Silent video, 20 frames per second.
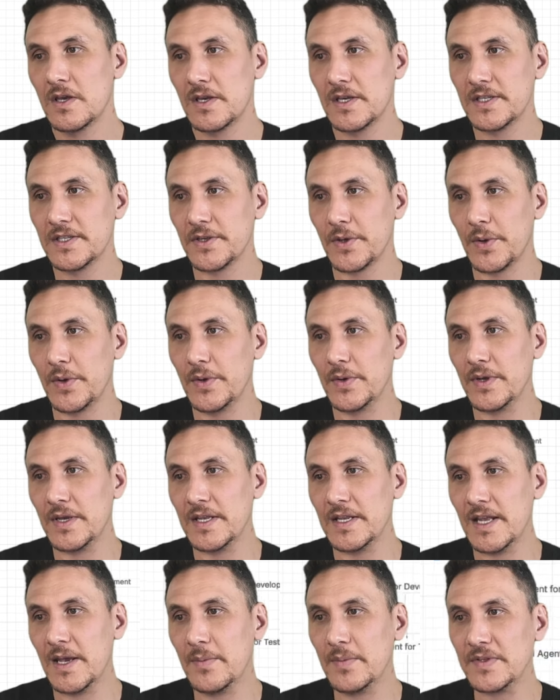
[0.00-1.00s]
So
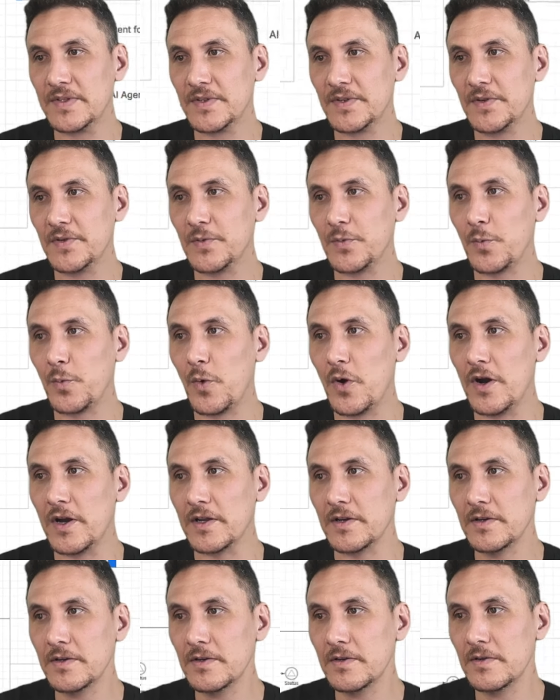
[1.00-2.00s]
in episode
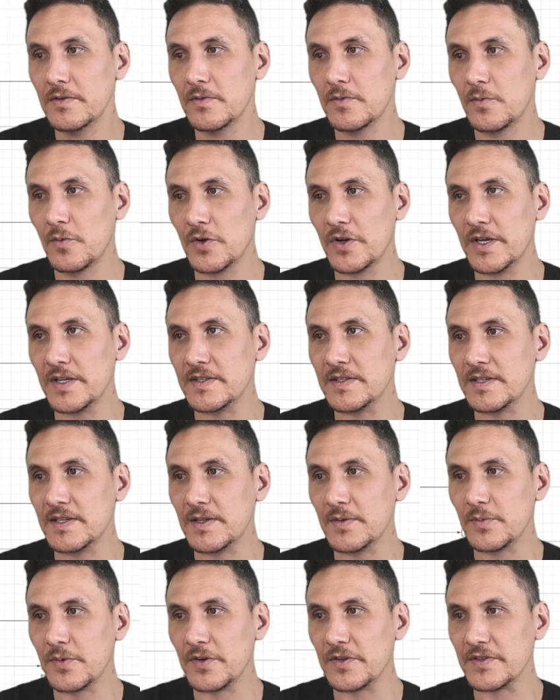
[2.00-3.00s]
1, what I
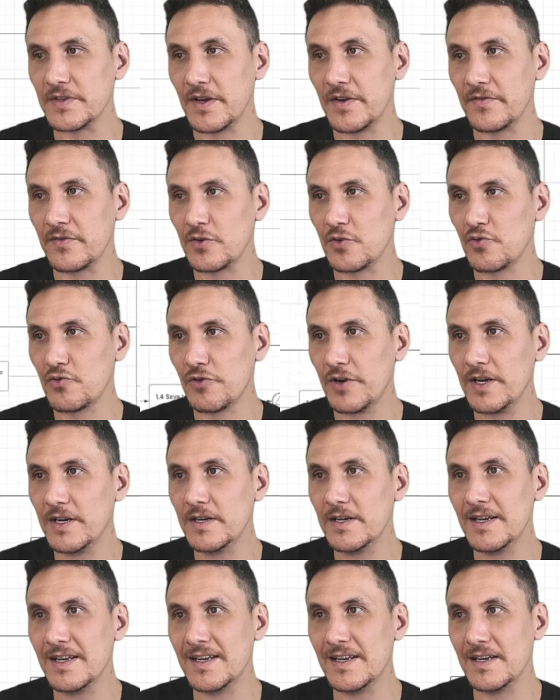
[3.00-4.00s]
did was I've
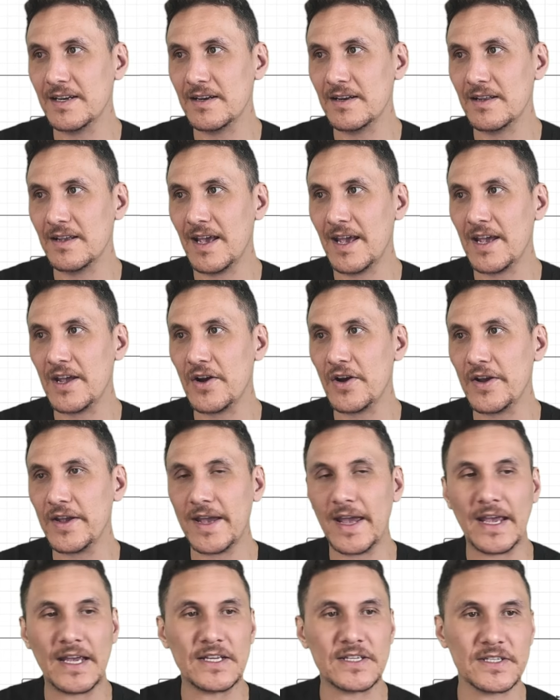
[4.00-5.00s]
created an AI
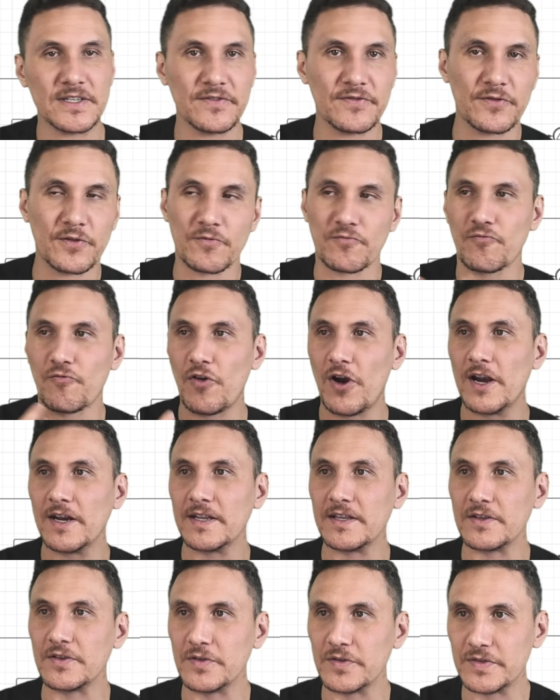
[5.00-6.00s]
agent for
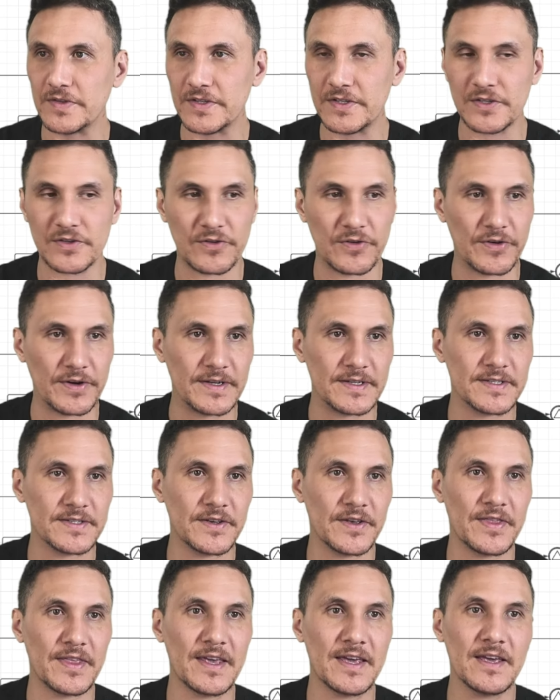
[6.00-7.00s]
writing user stories.
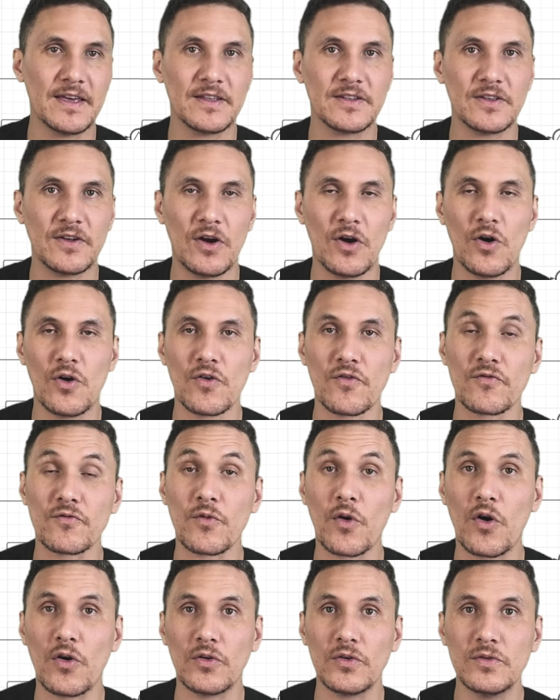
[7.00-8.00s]
So their whole
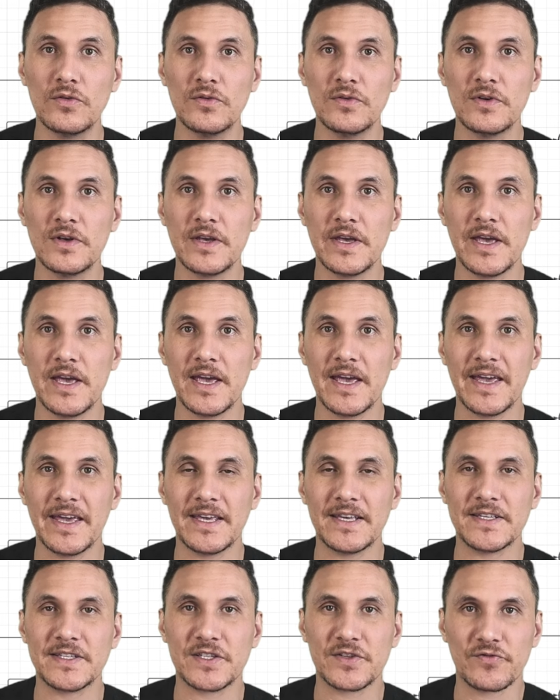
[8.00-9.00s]
role
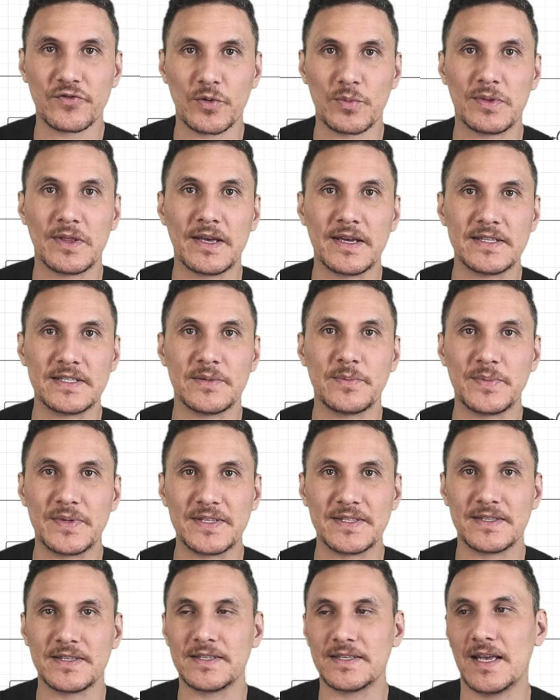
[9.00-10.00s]
is to replace a
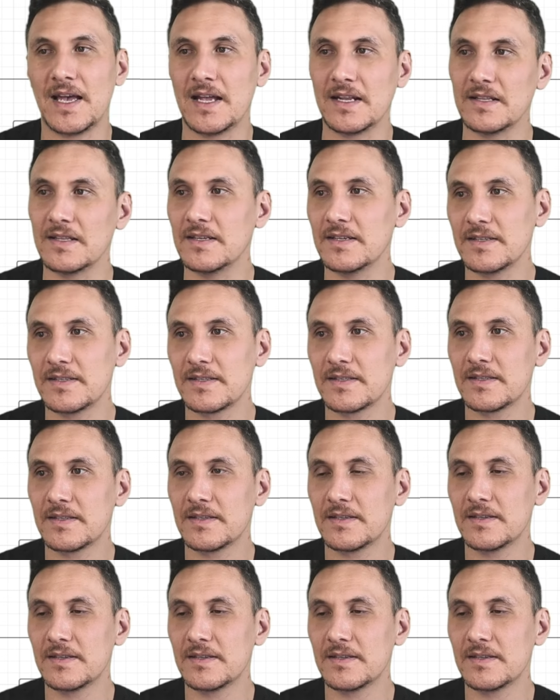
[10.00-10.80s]
business analyst.